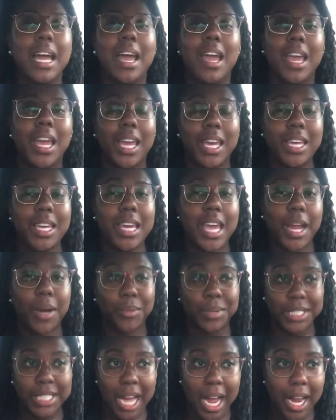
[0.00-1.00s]
and he had
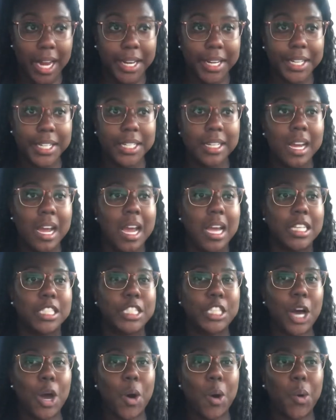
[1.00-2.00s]
retired
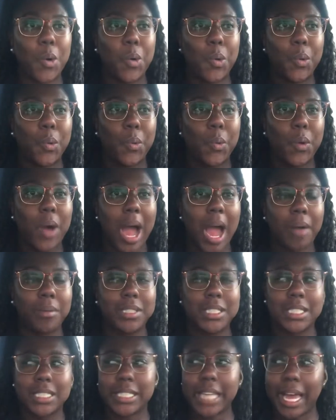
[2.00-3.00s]
so i
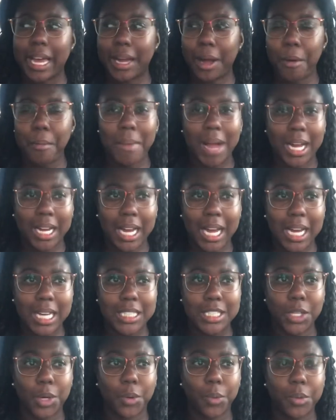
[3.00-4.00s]
was just like oh my god
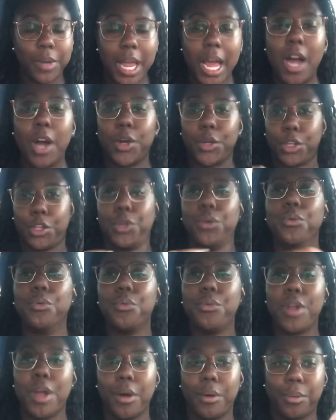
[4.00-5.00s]
so now
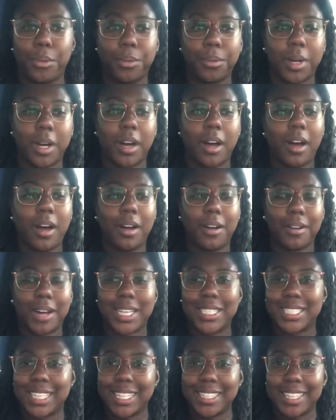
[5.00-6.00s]
you know oh i
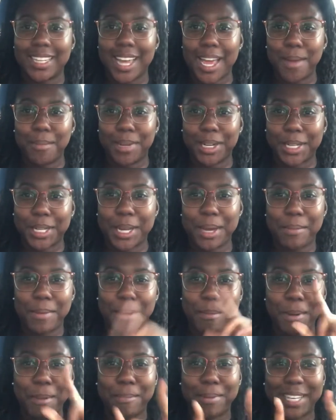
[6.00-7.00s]
said the name of the company
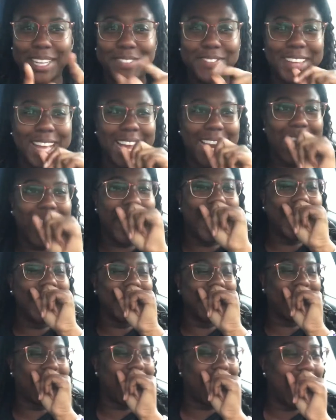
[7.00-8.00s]
i'm gonna bleep
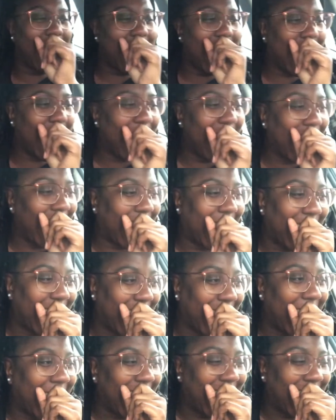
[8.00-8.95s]
that out